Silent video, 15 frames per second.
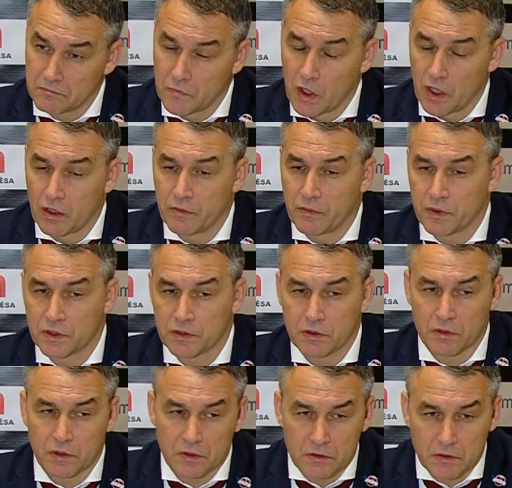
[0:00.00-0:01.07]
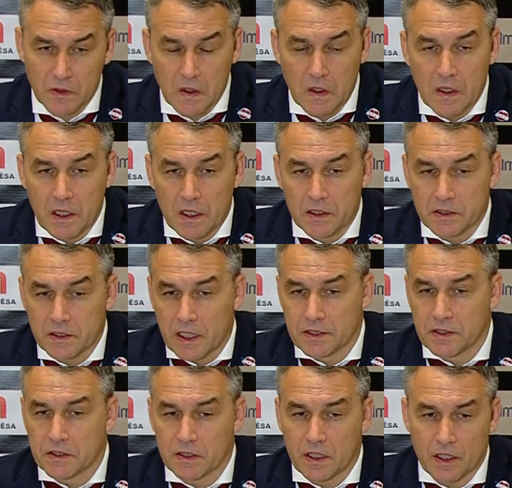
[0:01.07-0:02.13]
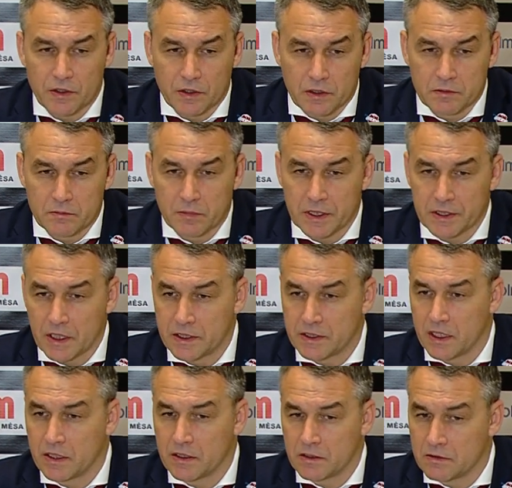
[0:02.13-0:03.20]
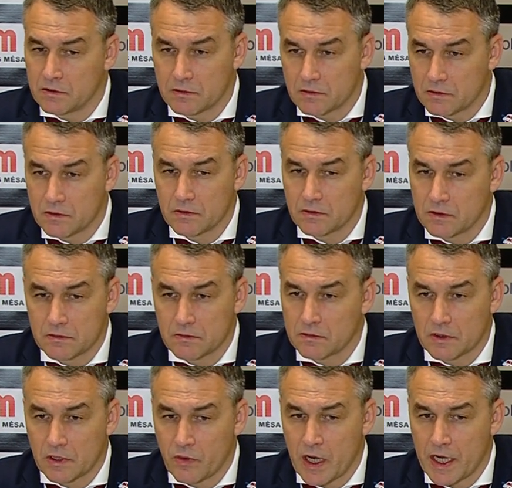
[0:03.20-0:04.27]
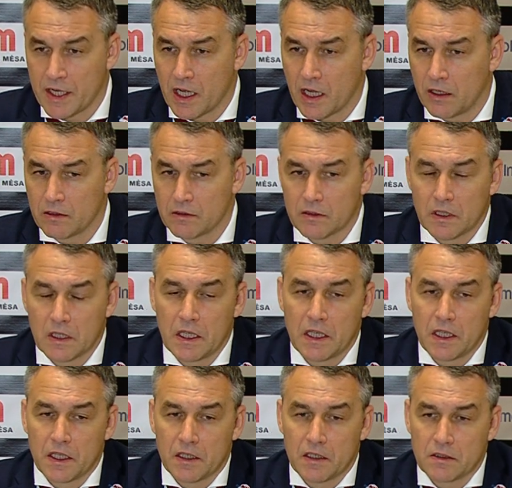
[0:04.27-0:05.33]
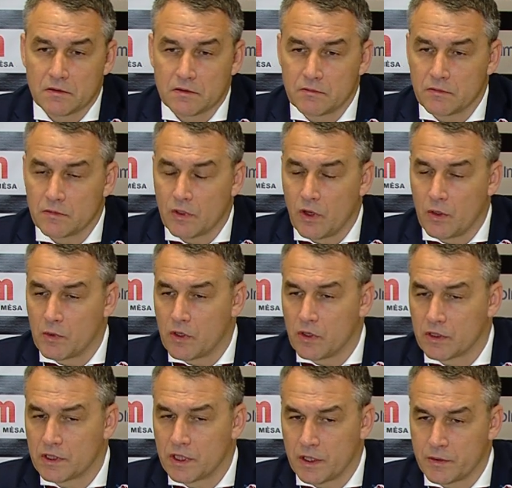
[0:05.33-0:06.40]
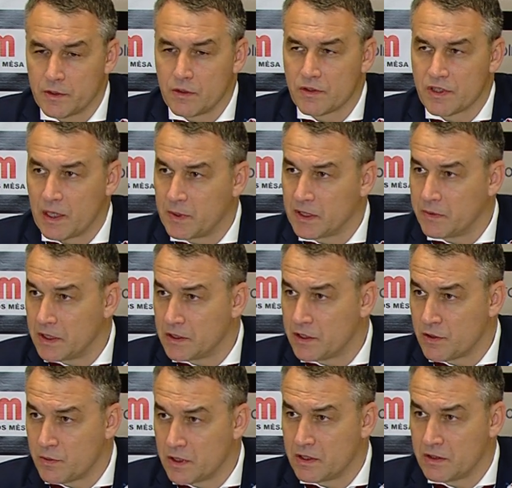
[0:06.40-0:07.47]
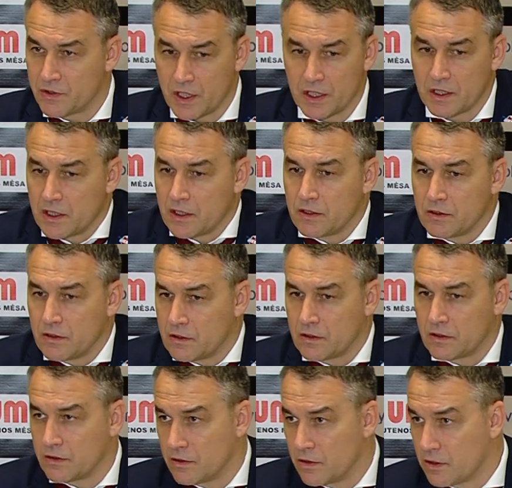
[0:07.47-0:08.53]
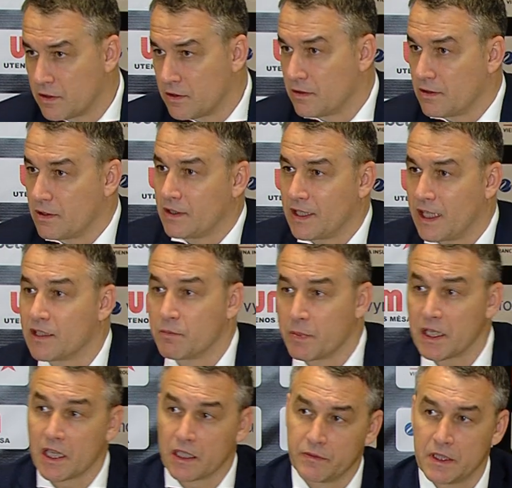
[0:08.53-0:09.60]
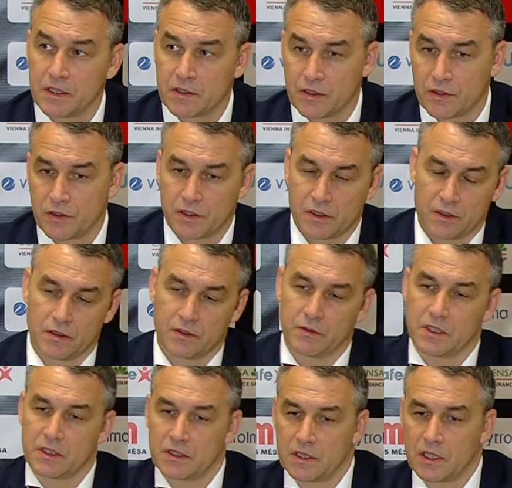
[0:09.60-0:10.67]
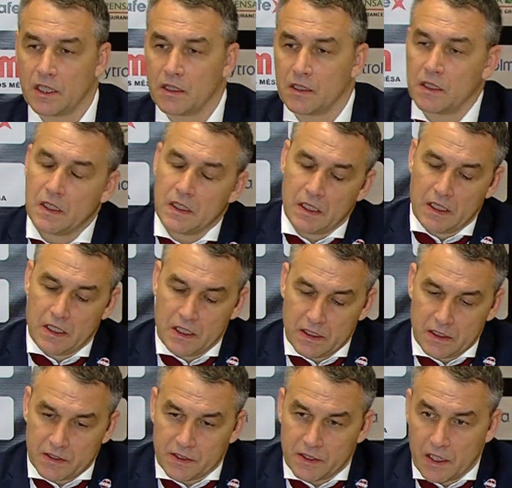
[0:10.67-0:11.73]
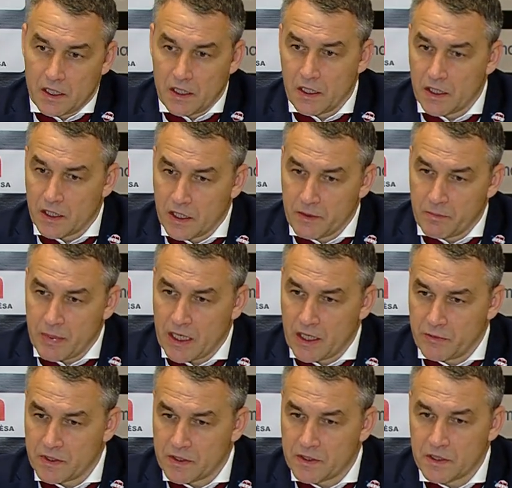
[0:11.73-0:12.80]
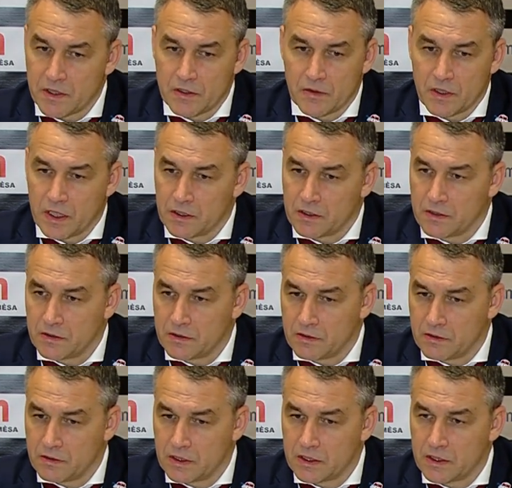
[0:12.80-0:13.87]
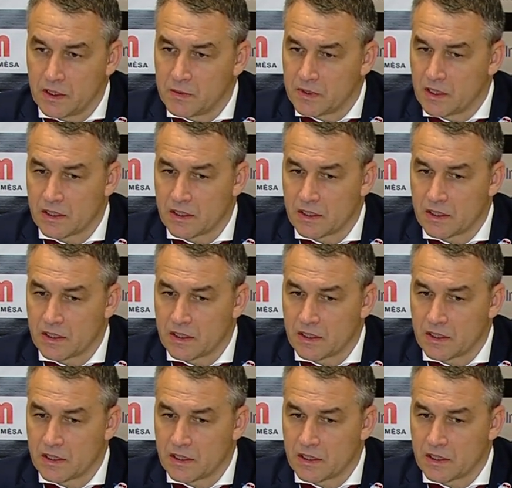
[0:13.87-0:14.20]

Yeah, first of all, that's the schedule. But I say, right now, home court gives you some advantage, but in general, not that big advantage. You know, it's still early part of the season, and the teams